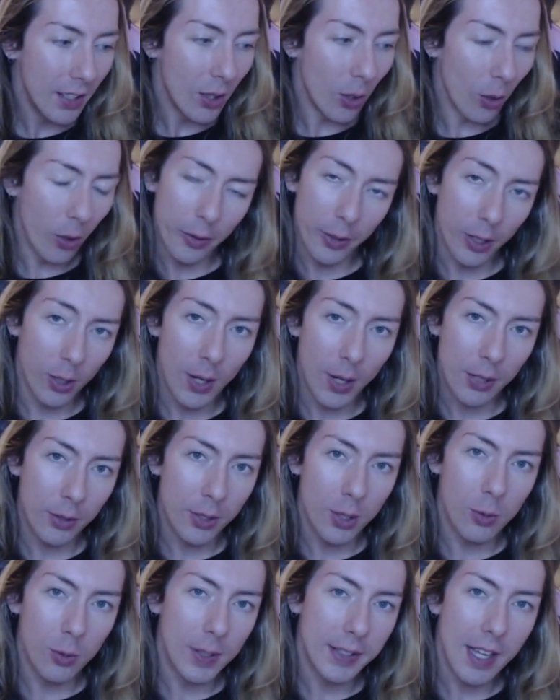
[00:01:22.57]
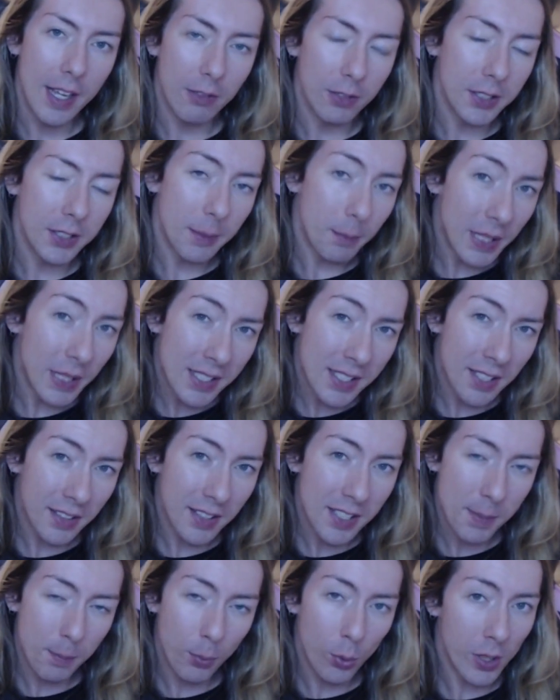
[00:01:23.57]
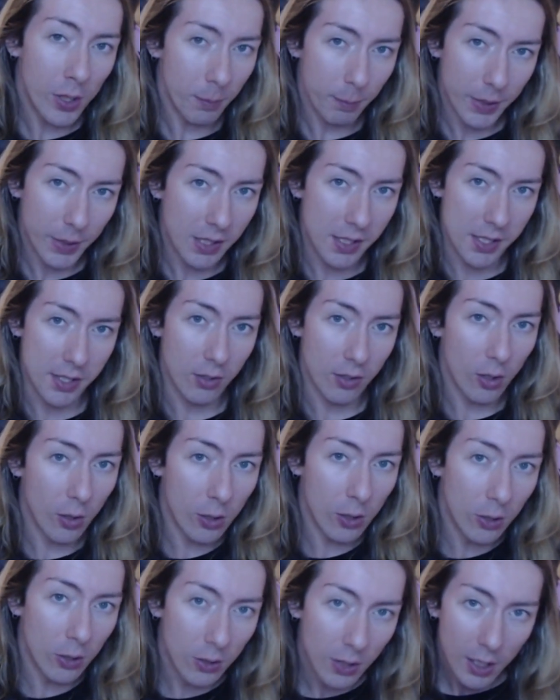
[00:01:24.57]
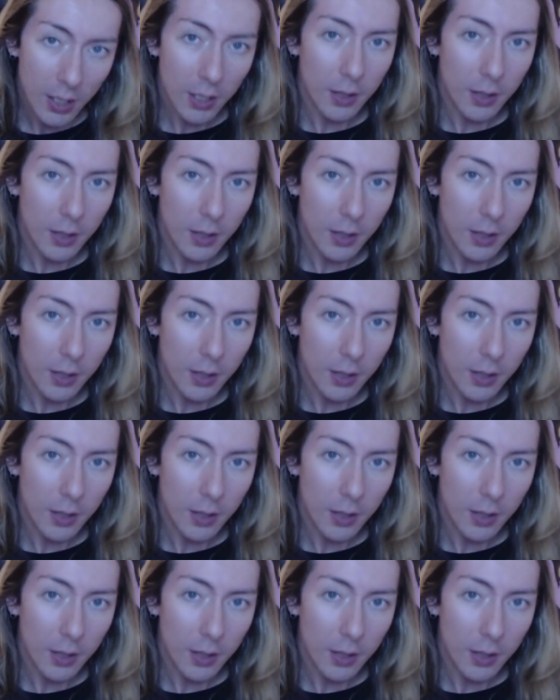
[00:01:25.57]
although I don't know what that really means at this point because they're all